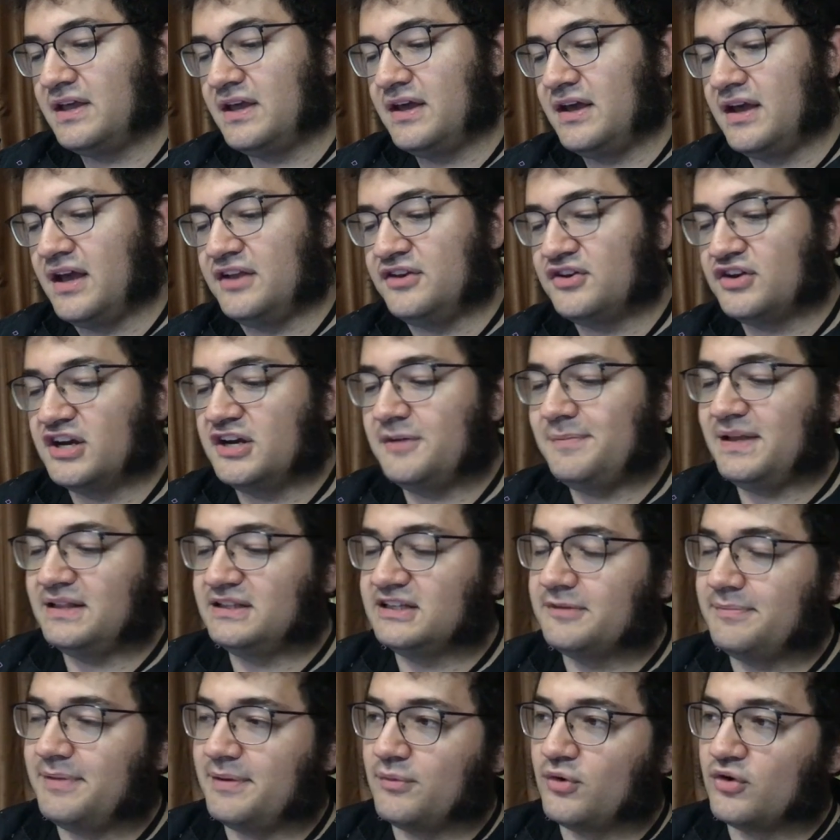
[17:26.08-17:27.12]
And you're going to be a
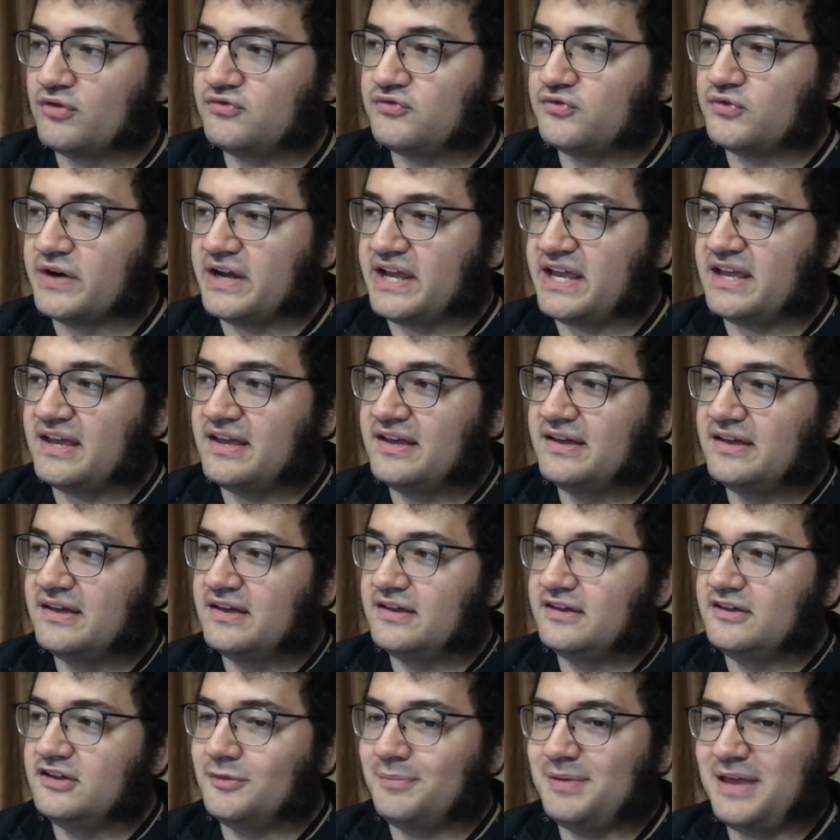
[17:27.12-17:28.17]
little bit more free.
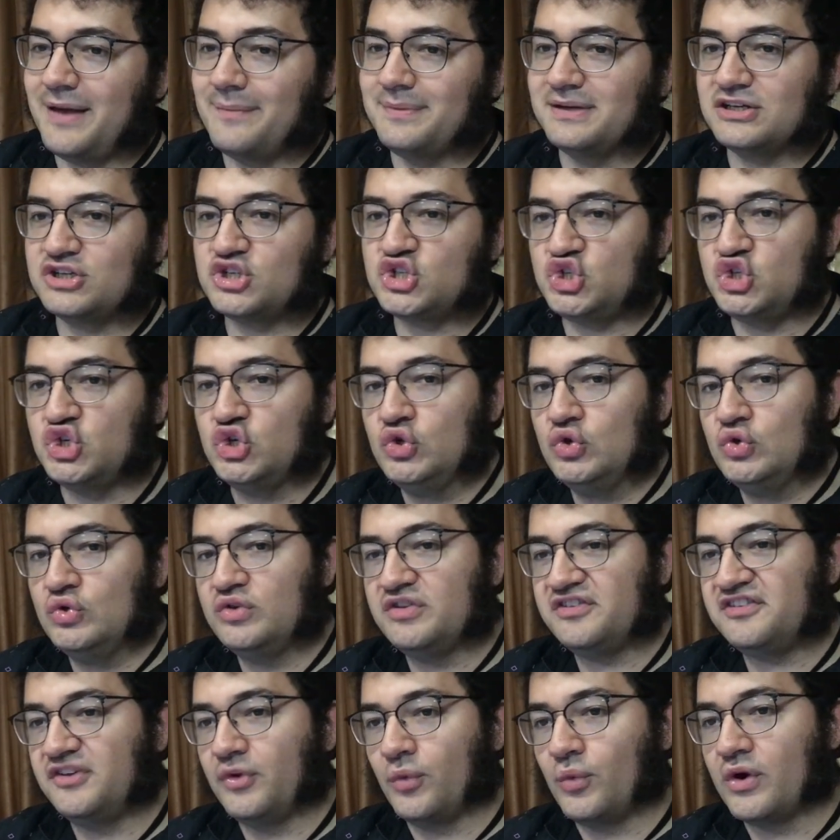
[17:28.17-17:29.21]
You'll be able to
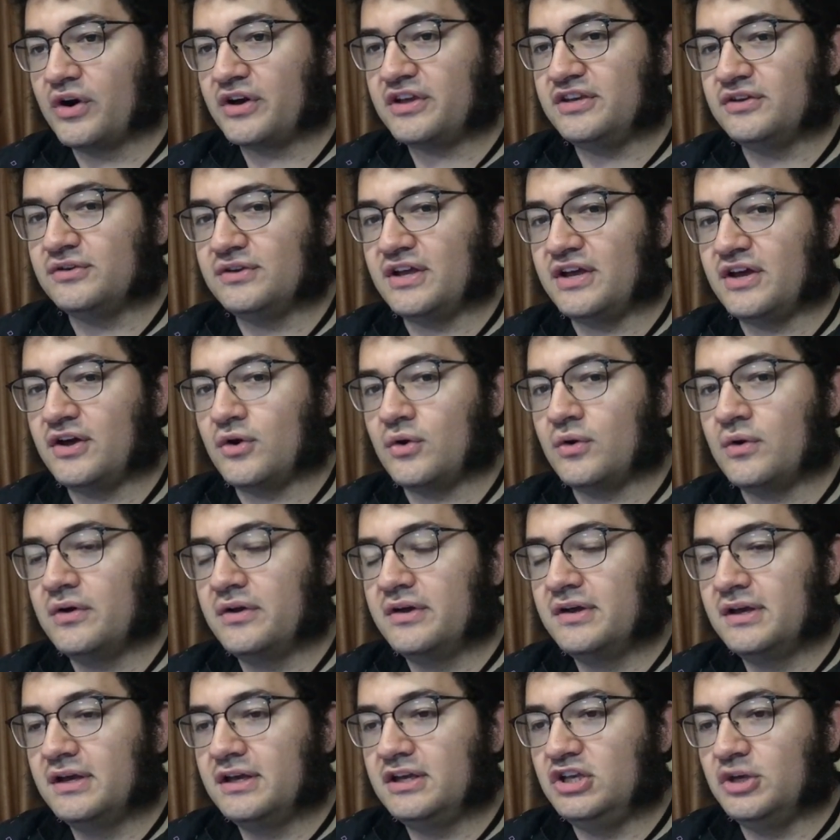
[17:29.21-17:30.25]
choose the work you do.
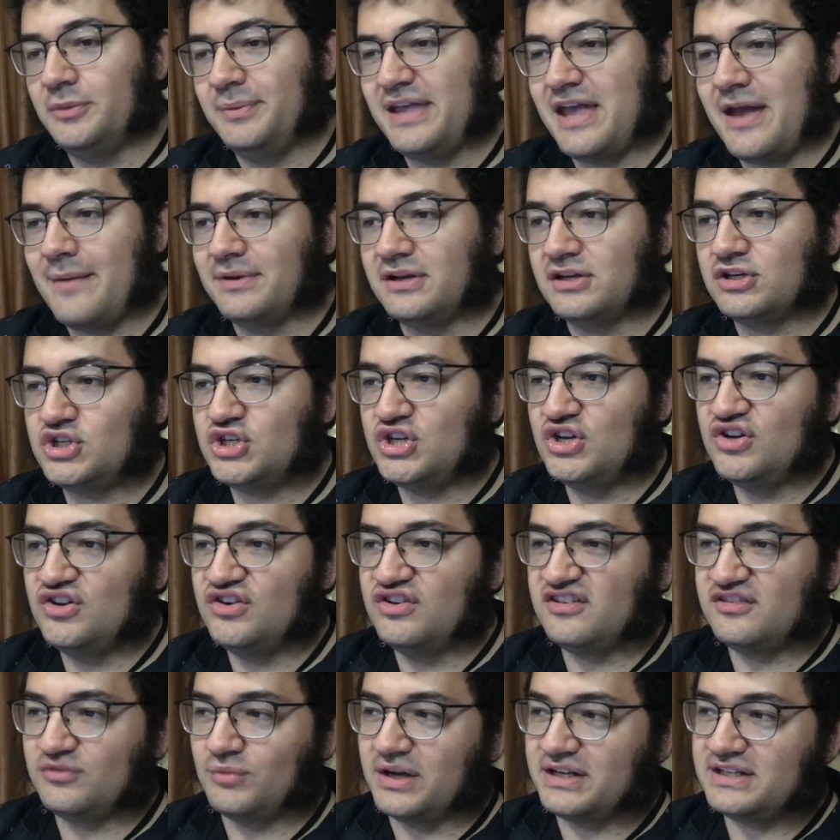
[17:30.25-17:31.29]
You'll be able to
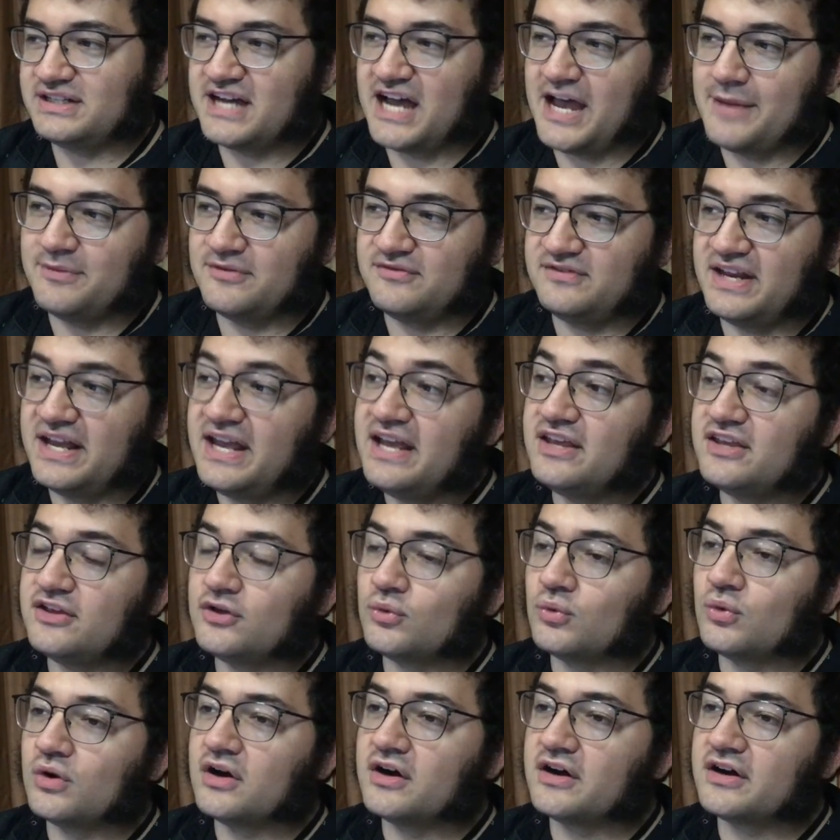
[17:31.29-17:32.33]
choose what time of day you
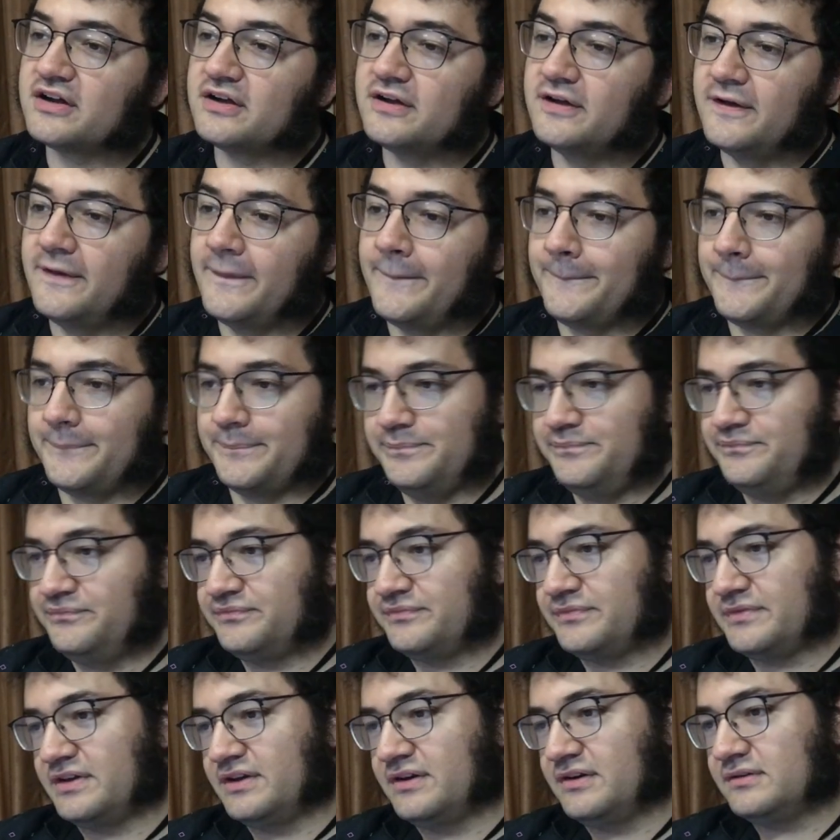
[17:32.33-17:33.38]
work.
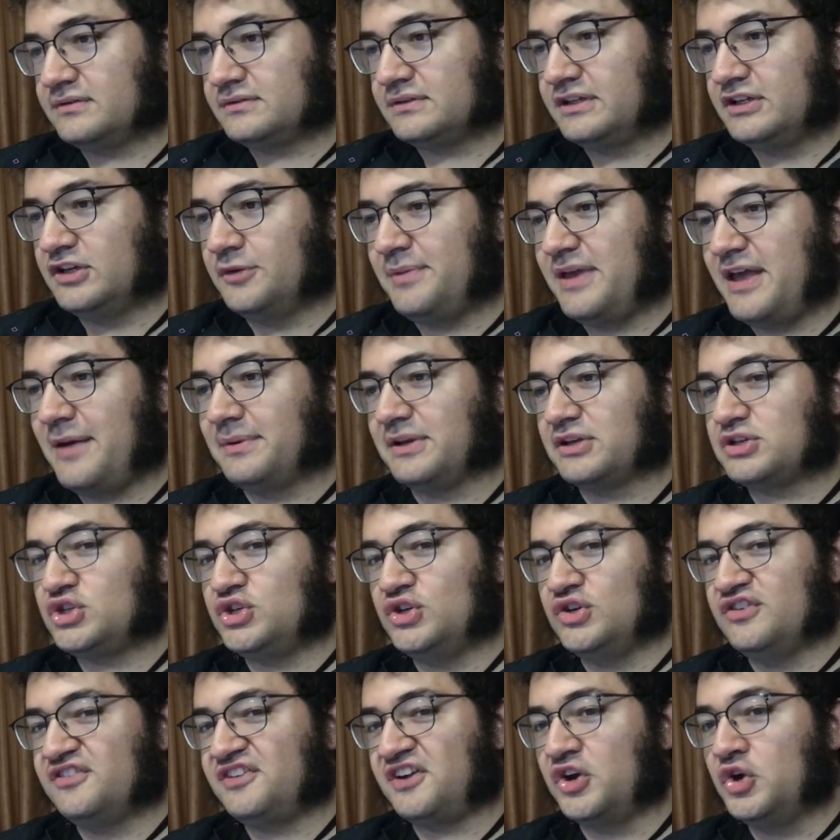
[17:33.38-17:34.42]
You'll be able to
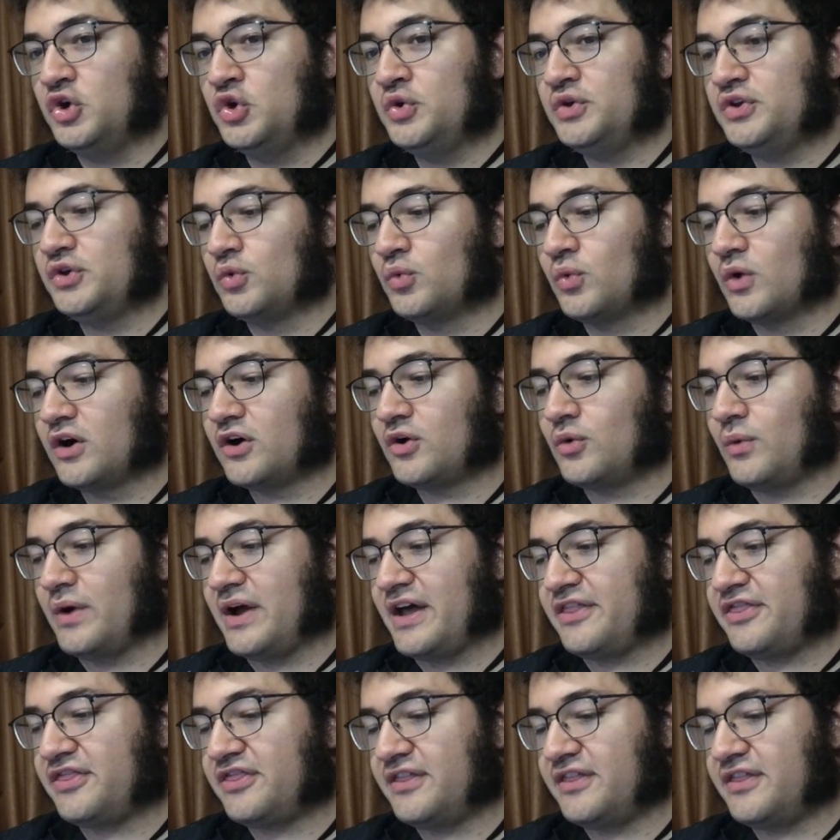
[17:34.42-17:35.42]
choose who you work with.